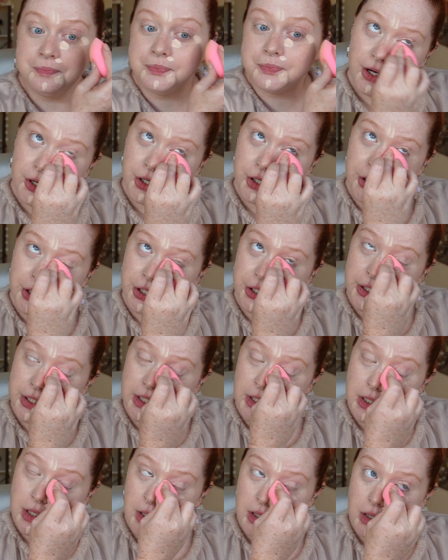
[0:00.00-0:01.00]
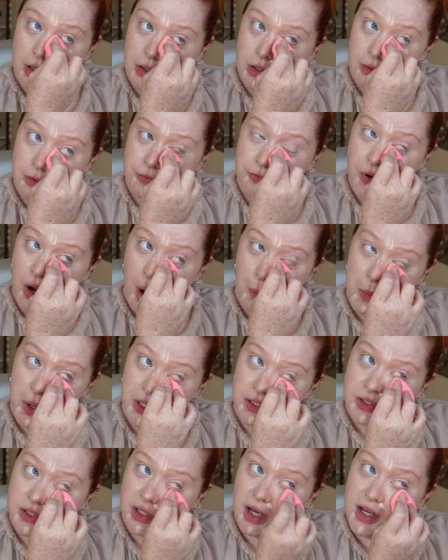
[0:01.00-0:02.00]
I heard from
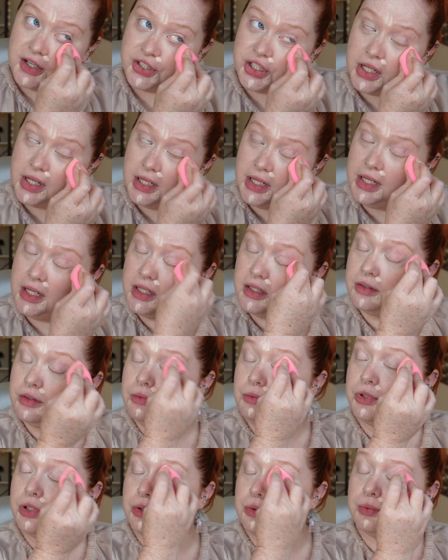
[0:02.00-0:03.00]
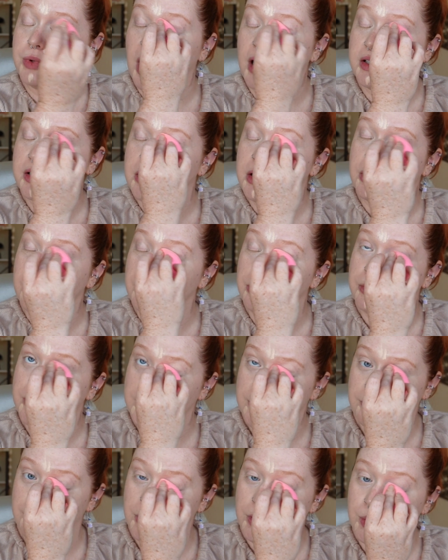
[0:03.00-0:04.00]
Sasha in the Roscoe's
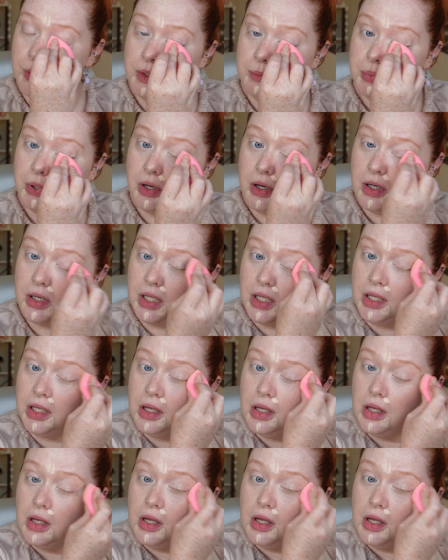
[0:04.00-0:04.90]
viewing party